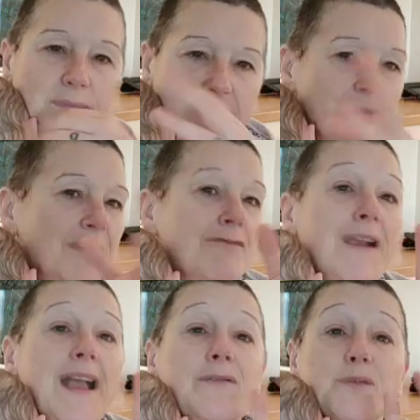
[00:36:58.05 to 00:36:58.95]
people
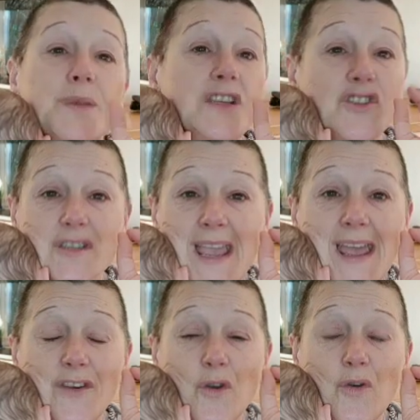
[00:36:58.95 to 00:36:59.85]
around me just
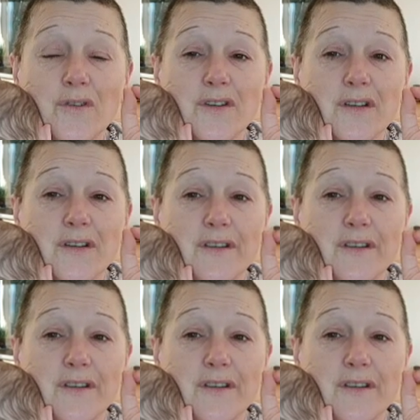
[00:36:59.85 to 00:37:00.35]
cannot